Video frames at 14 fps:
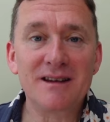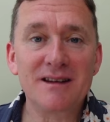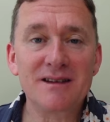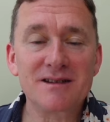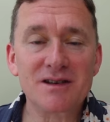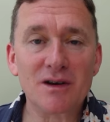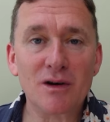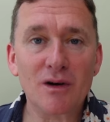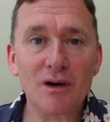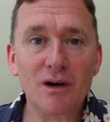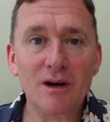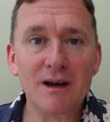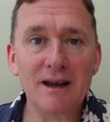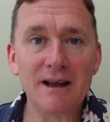So
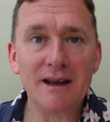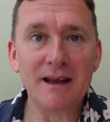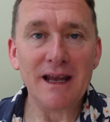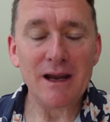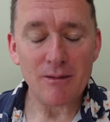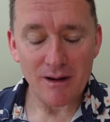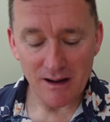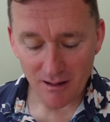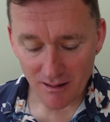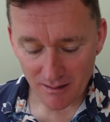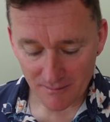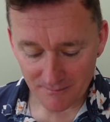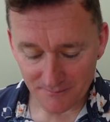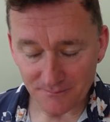here we
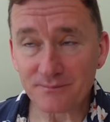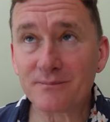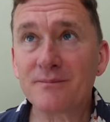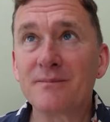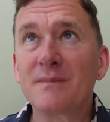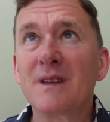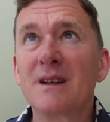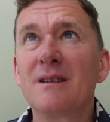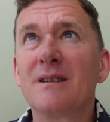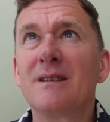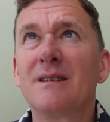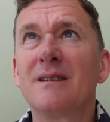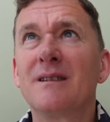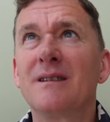are.
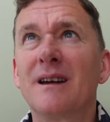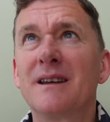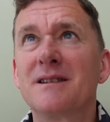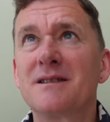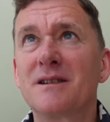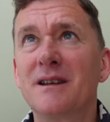As you